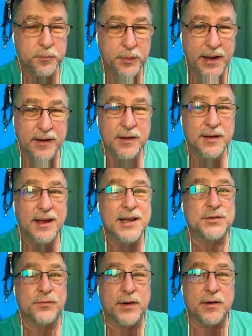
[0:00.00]
But
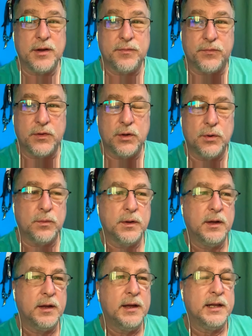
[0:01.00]
it's very few.
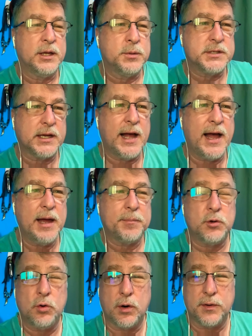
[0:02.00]
There was a guy
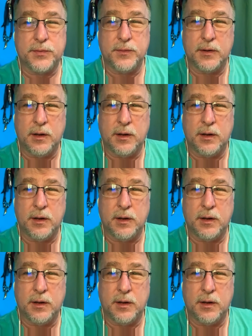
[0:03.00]
up north